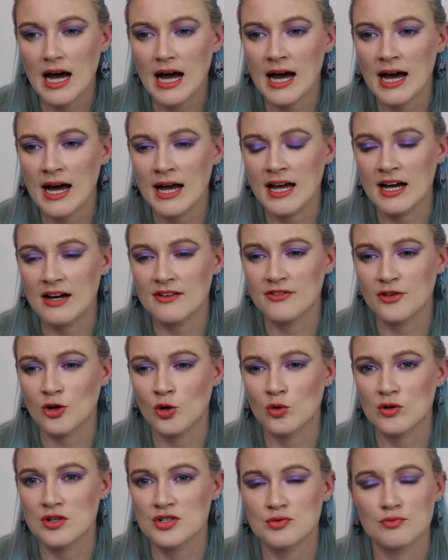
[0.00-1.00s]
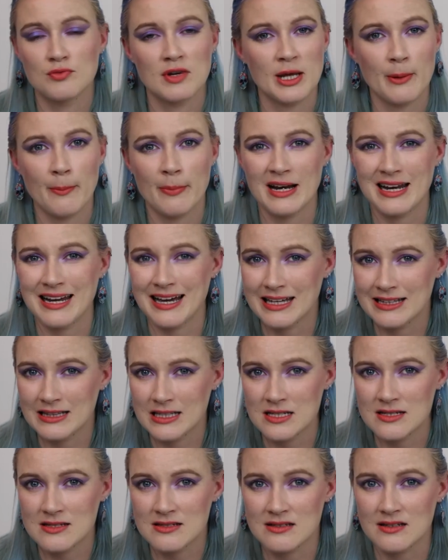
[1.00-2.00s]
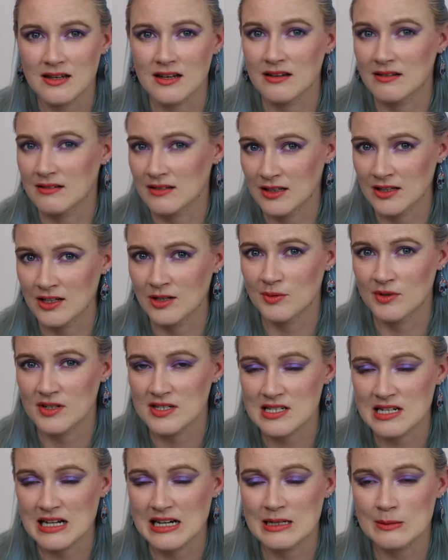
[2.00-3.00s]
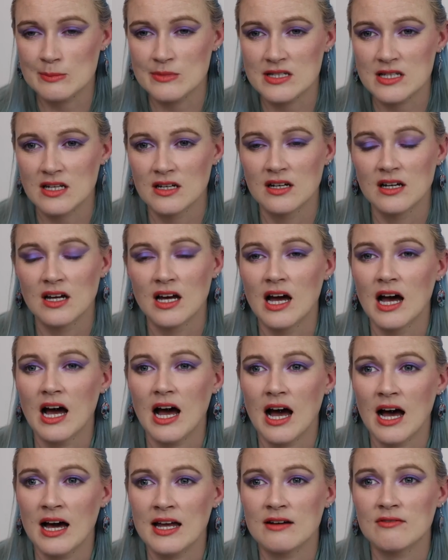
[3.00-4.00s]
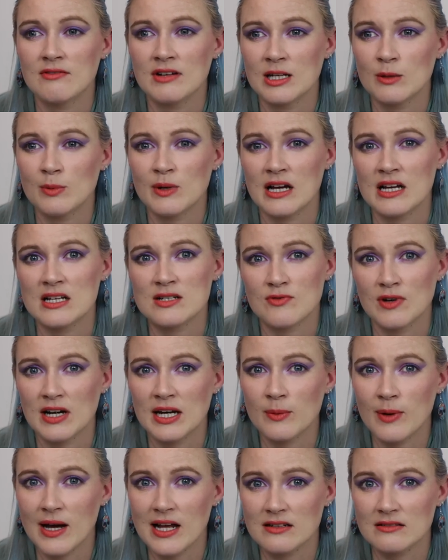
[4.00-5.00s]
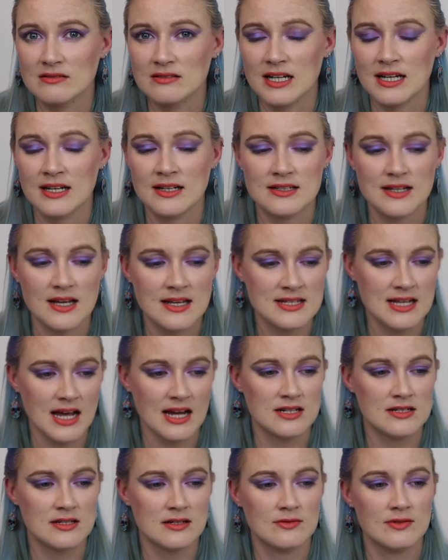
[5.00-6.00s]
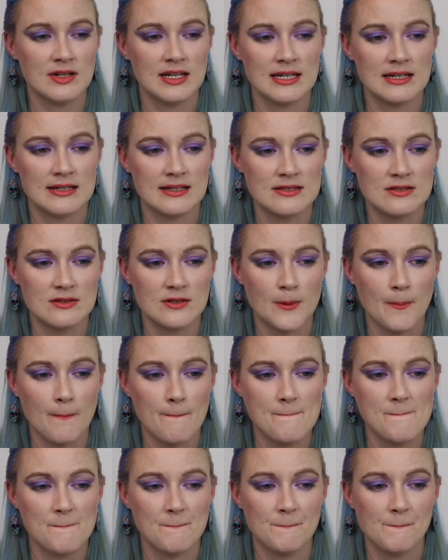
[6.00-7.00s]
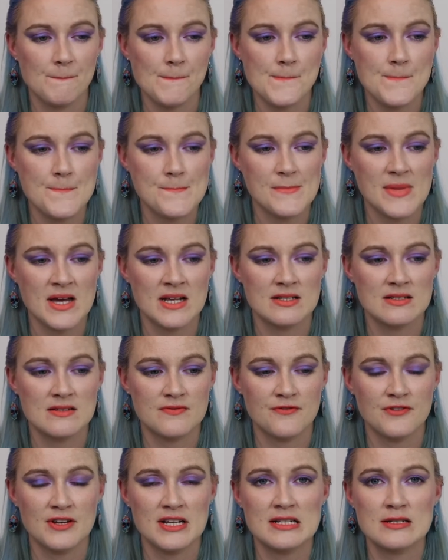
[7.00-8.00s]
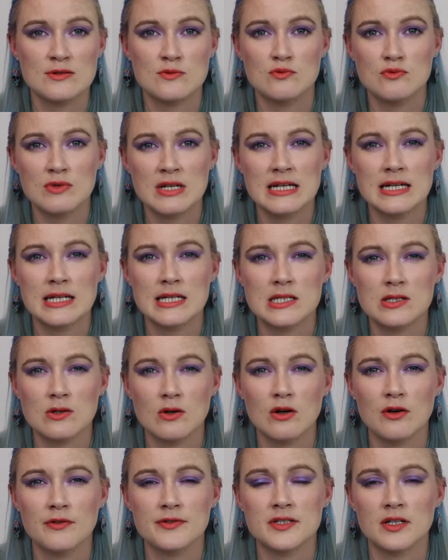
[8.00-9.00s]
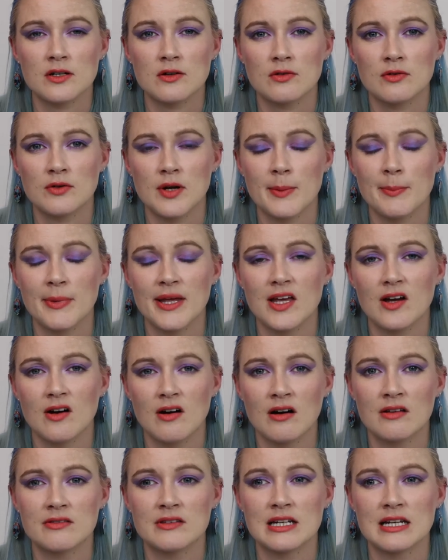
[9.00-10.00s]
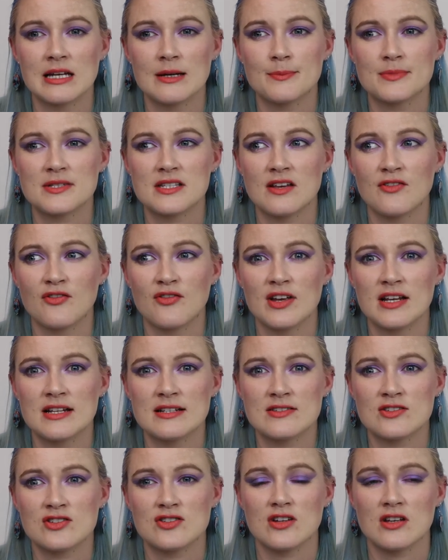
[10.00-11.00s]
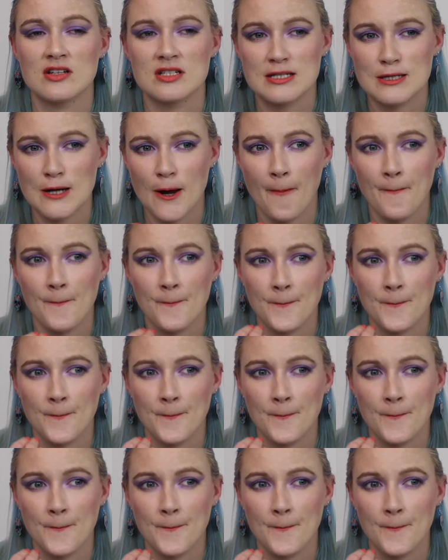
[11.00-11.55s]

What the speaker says: I have, of course, reapplied this numerous times and it reapplies really well. It is actually really nice on. It feels really soft and creamy on the lips. It feels just